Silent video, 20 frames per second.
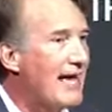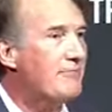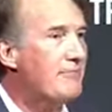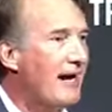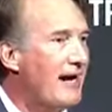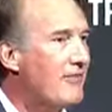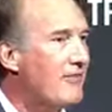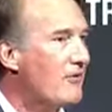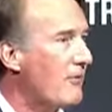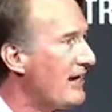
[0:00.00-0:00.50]
And
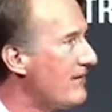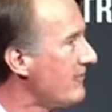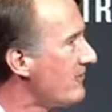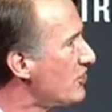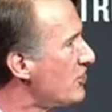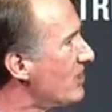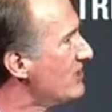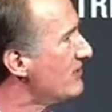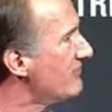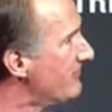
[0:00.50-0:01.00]
by the way,
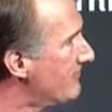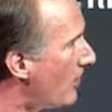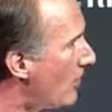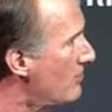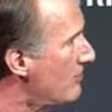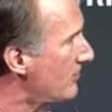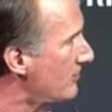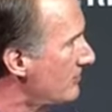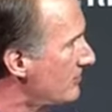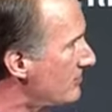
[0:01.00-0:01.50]
Virginia
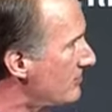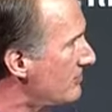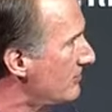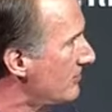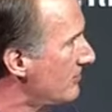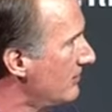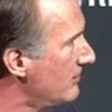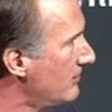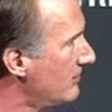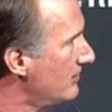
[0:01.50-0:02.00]
voters
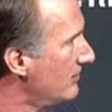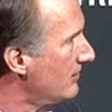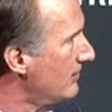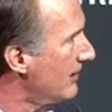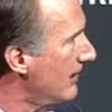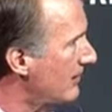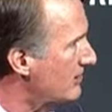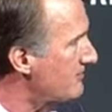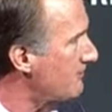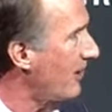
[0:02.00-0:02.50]

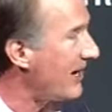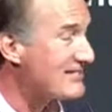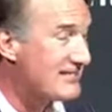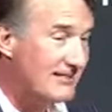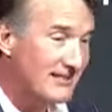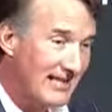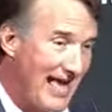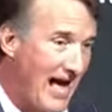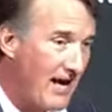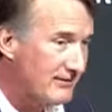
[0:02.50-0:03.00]
expressed
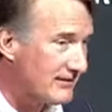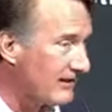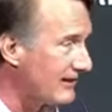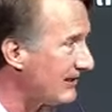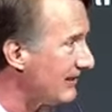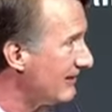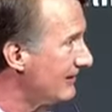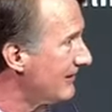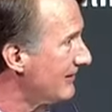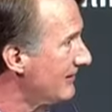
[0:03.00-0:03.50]

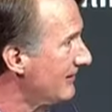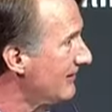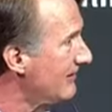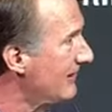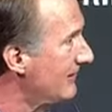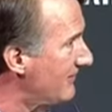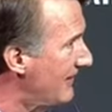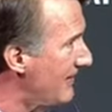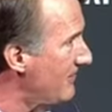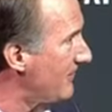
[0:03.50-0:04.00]
loudly
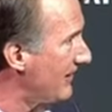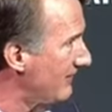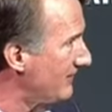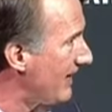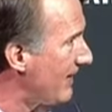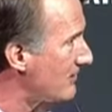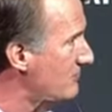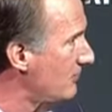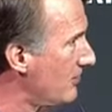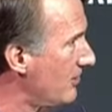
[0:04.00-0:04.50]
that they think
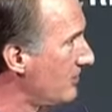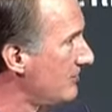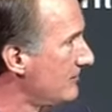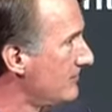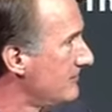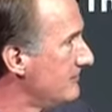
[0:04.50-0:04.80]
that's wrong.